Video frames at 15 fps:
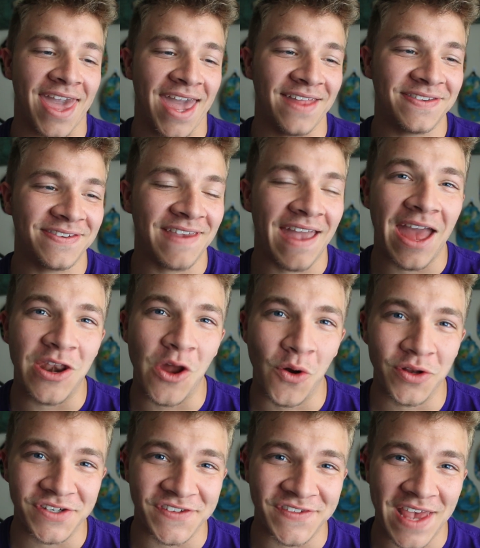Can't say I know
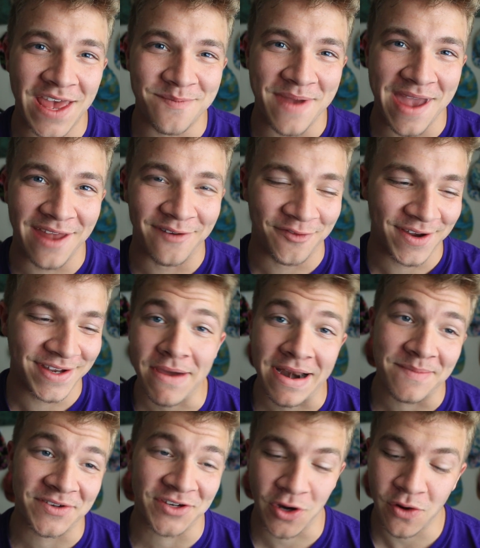what you said, Manfred, but
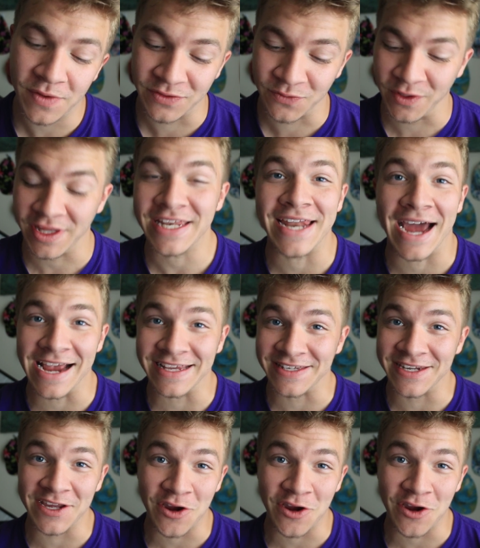I'm sure it was really nice and